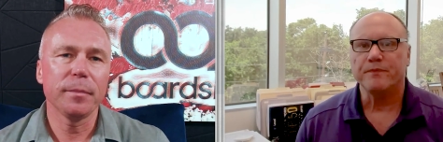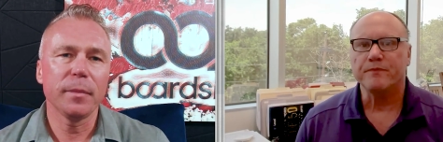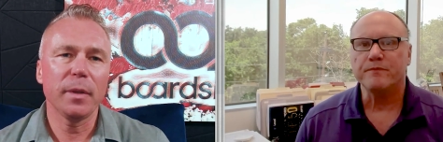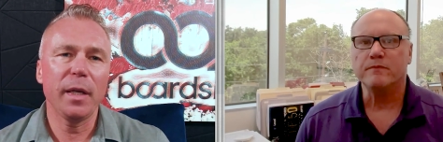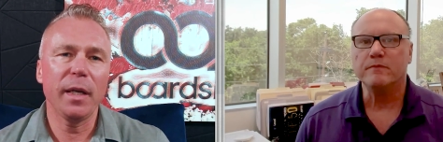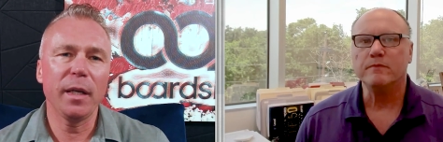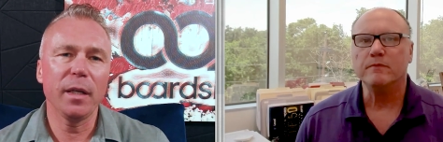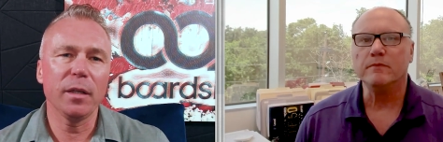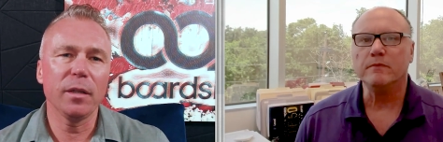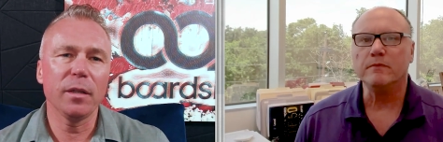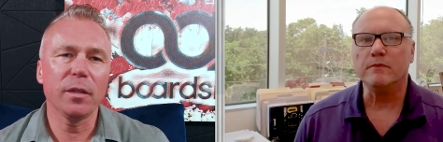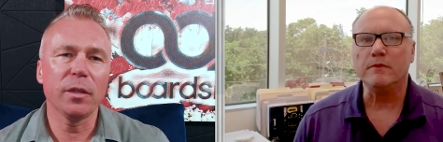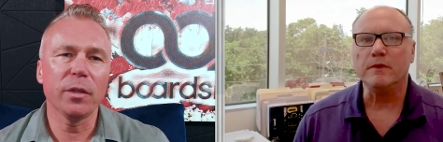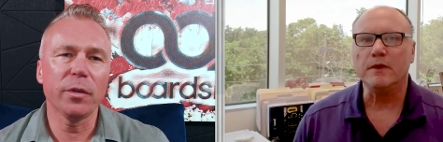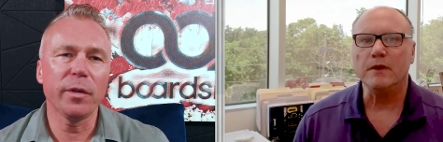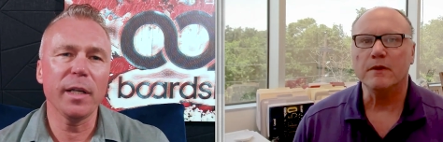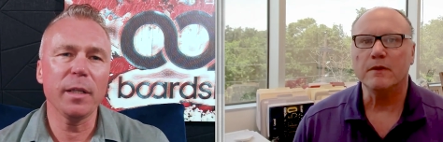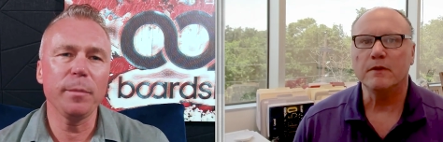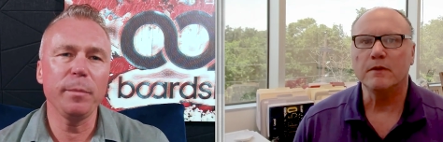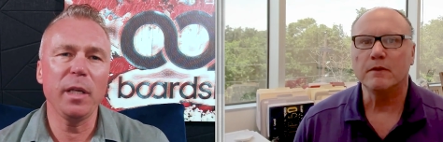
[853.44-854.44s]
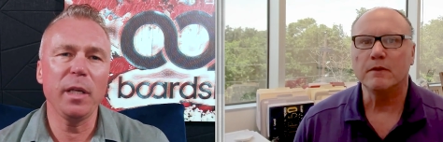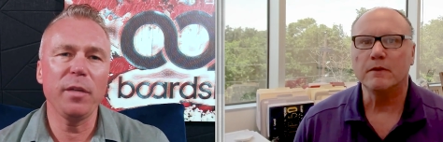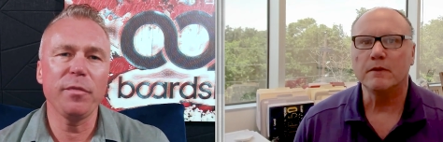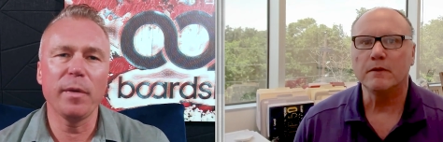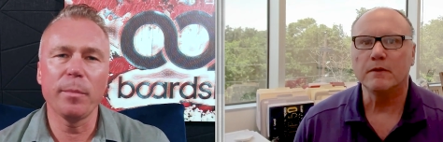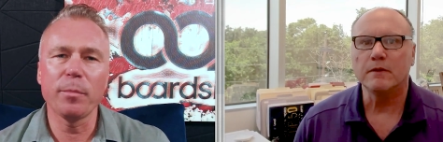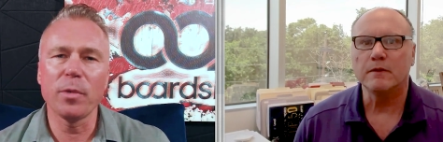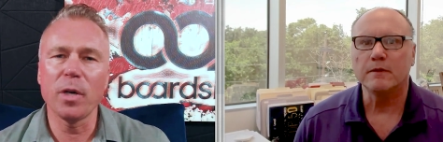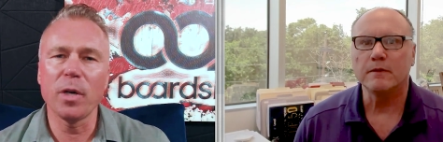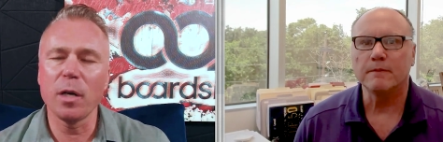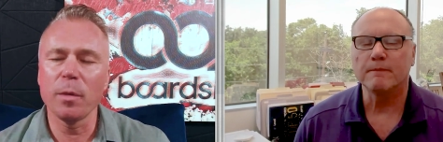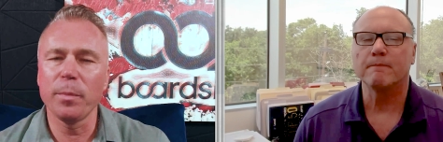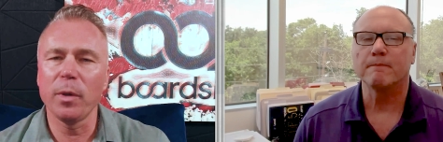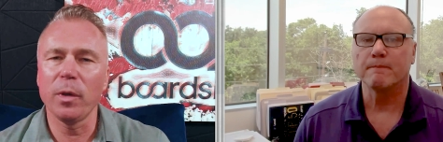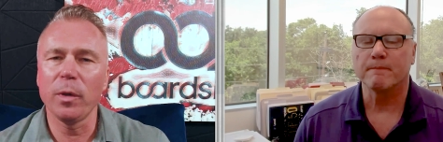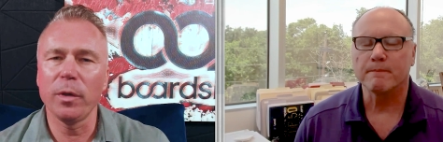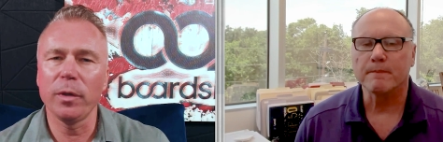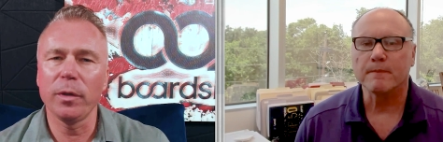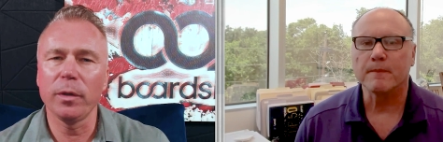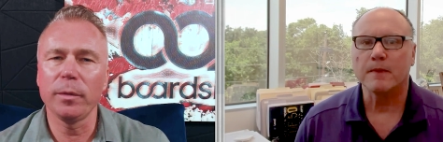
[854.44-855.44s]
Speaker 1: And correct me if I'm wrong,
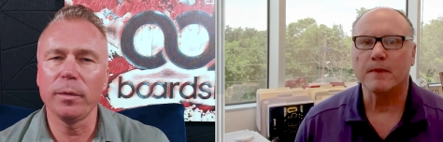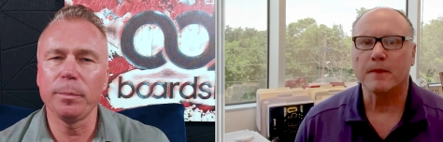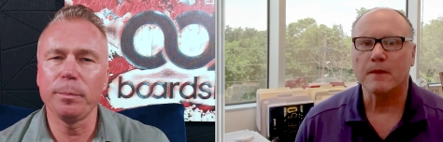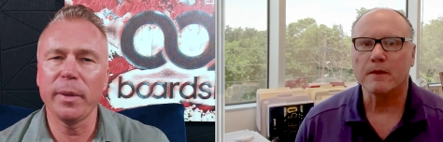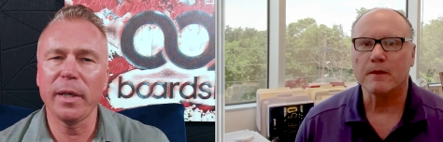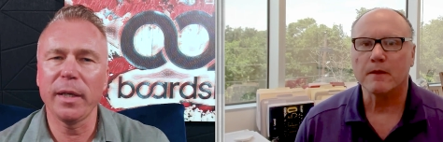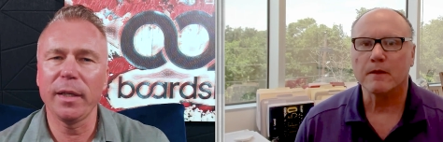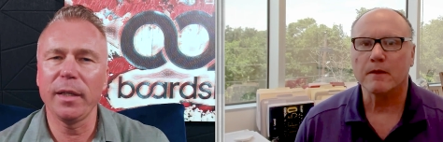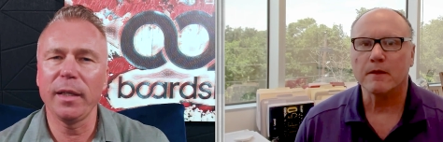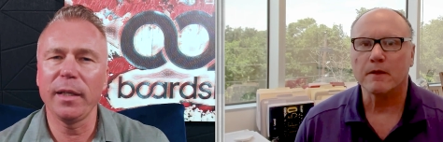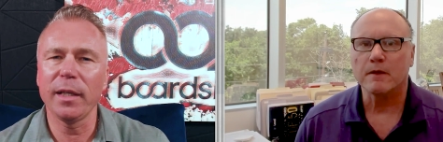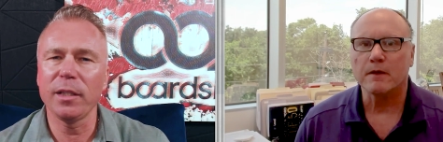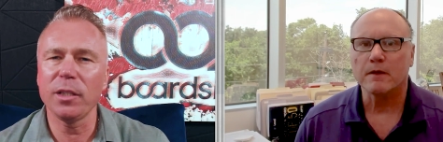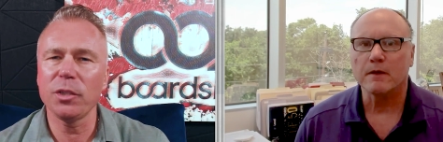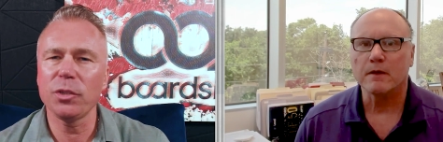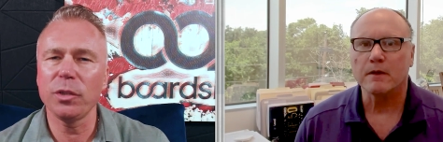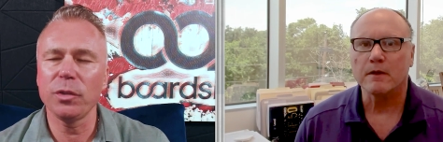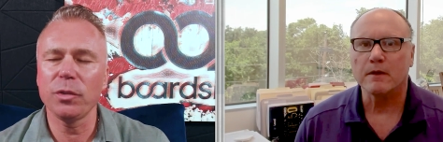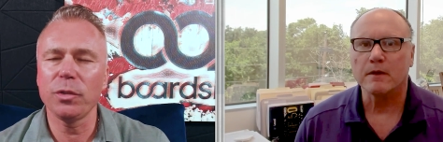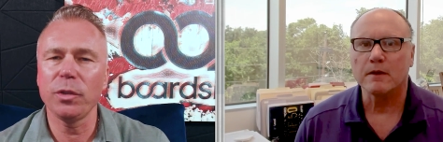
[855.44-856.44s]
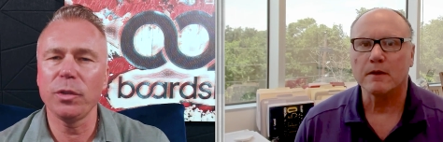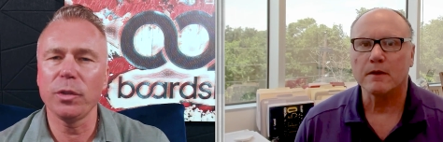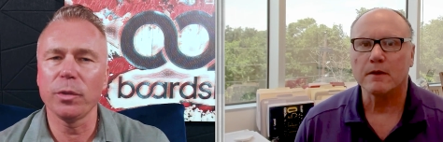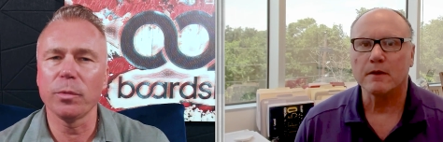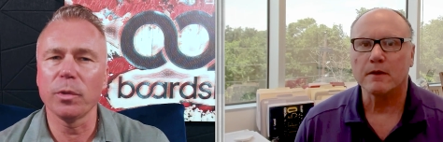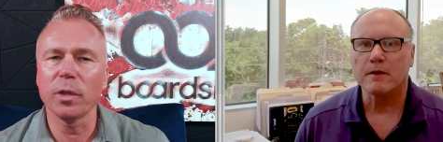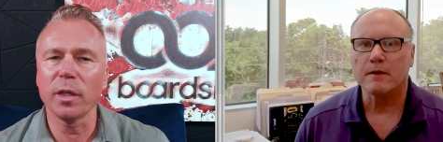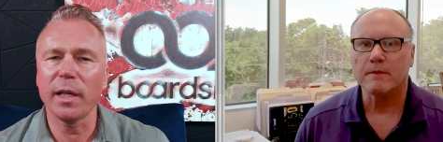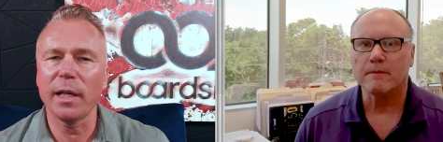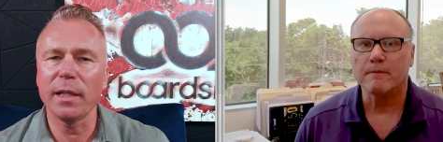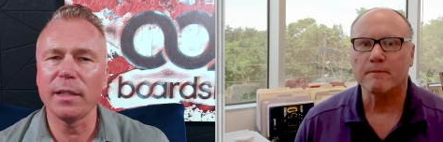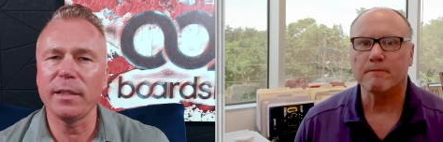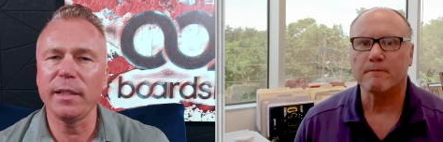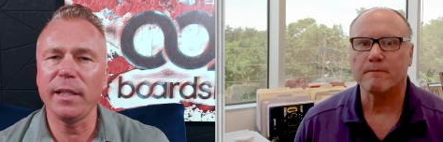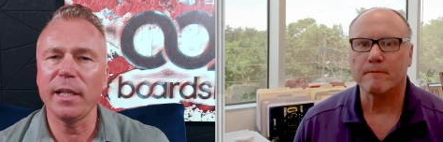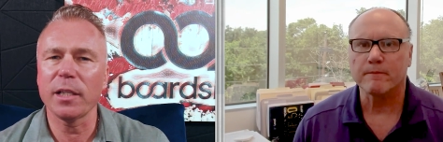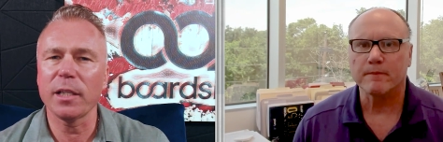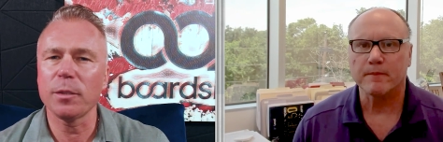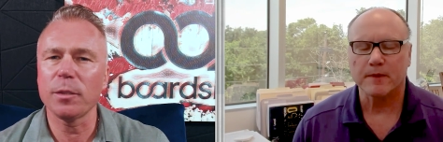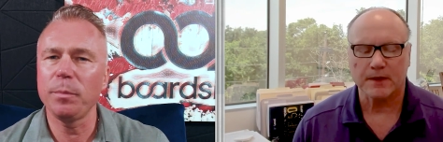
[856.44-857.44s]
but in addition to your work at
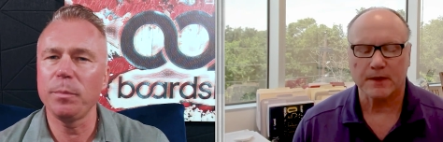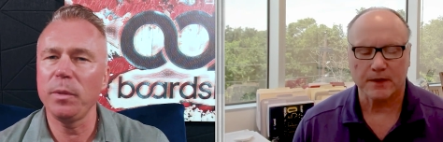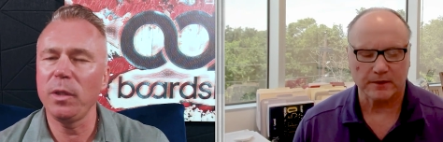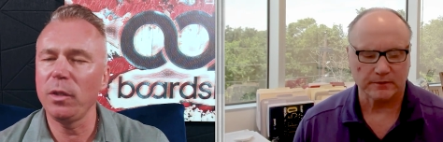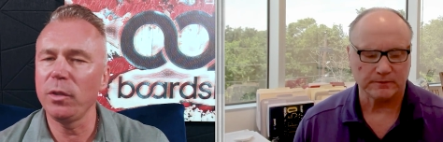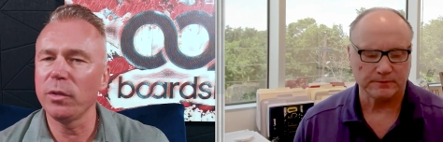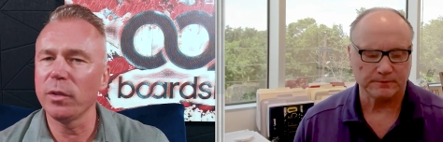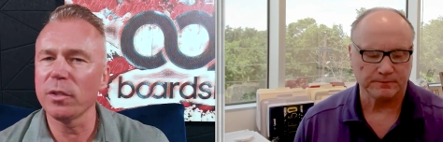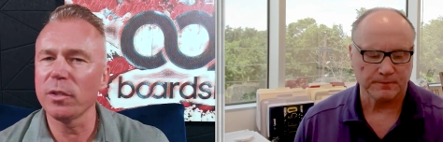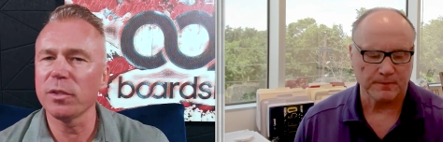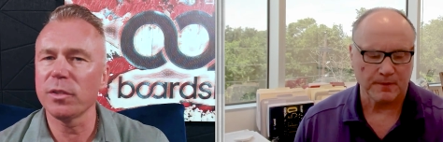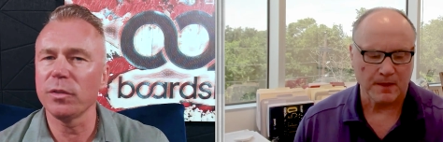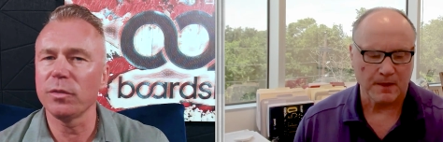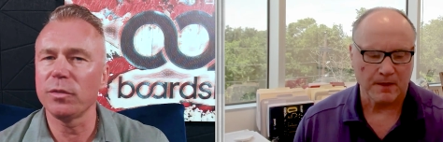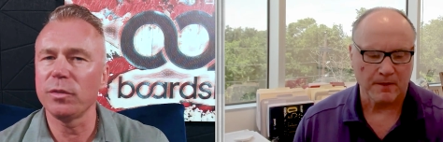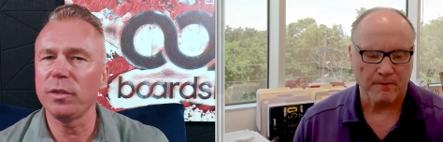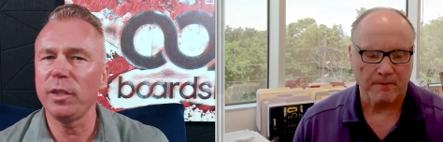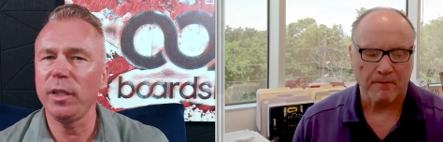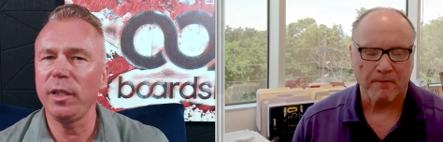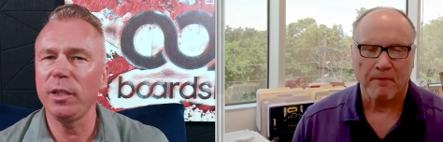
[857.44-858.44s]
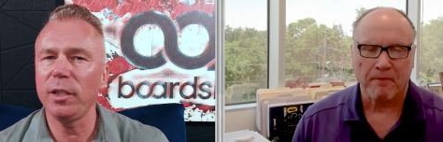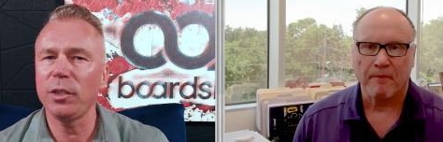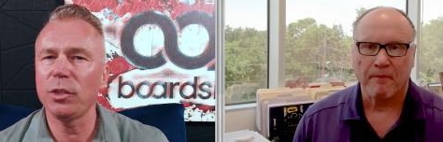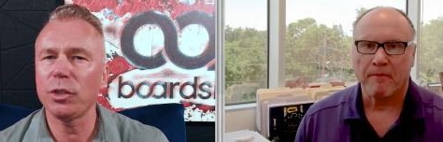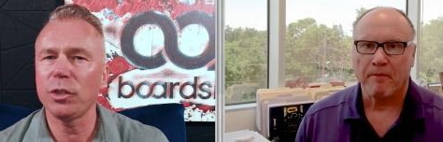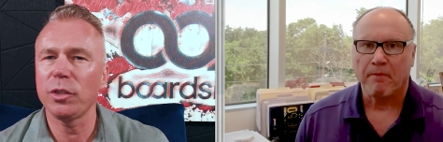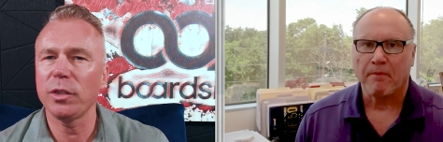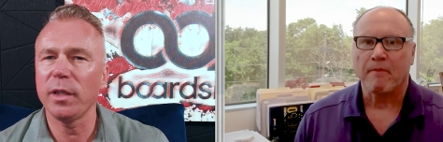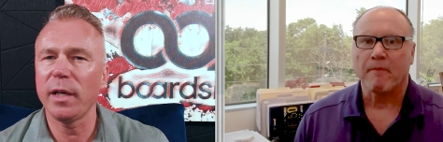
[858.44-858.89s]
DXP, you also teach